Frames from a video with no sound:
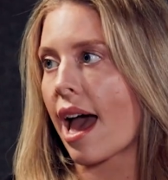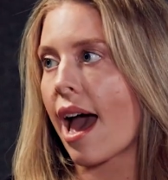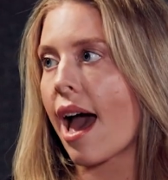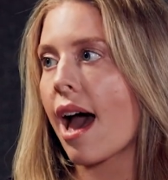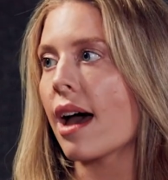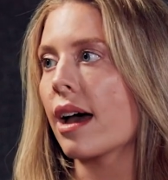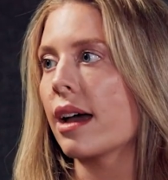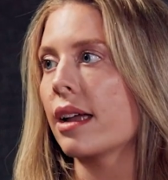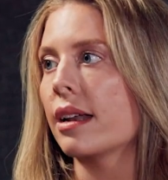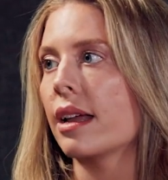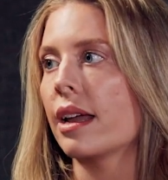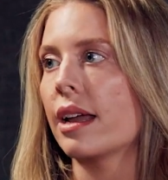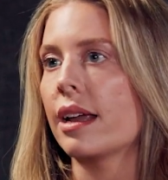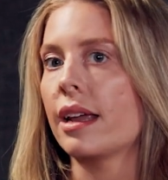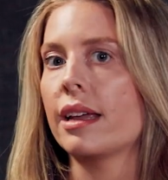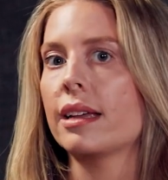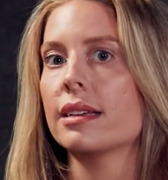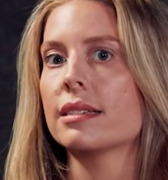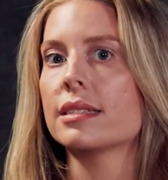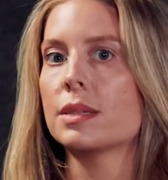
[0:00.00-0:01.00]
add
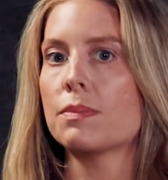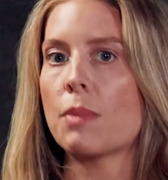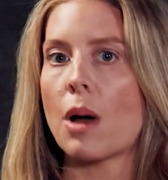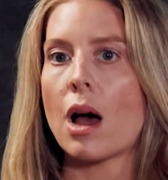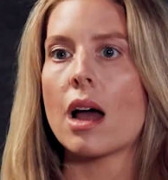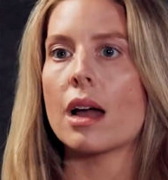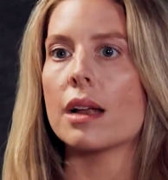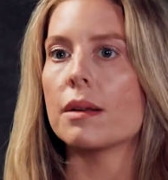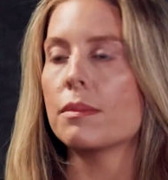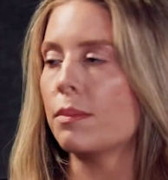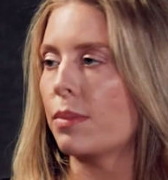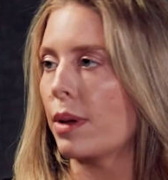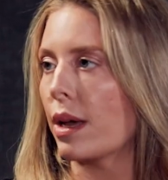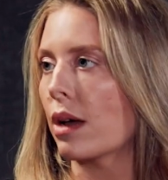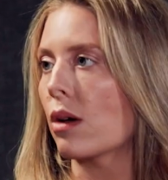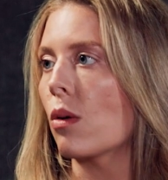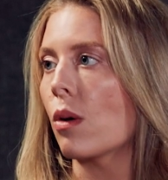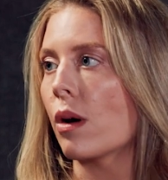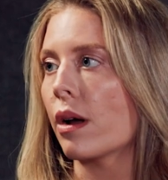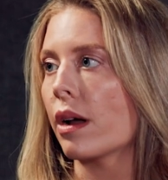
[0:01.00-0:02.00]
a spot
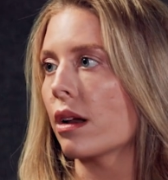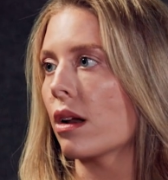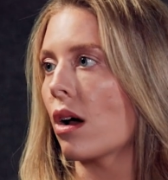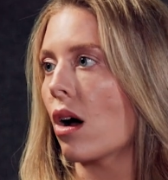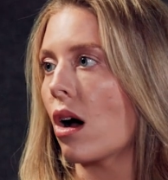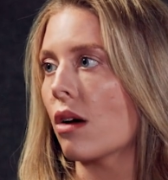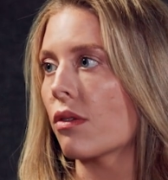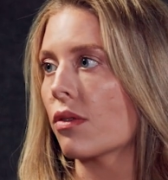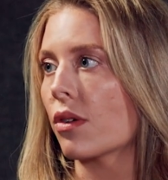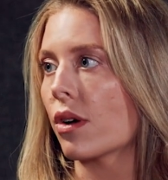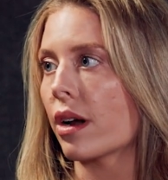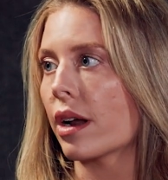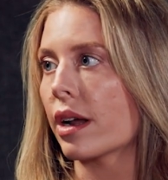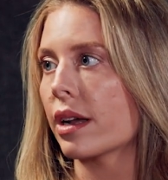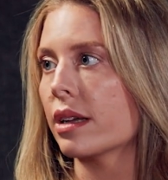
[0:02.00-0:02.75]
Bitcoin offering.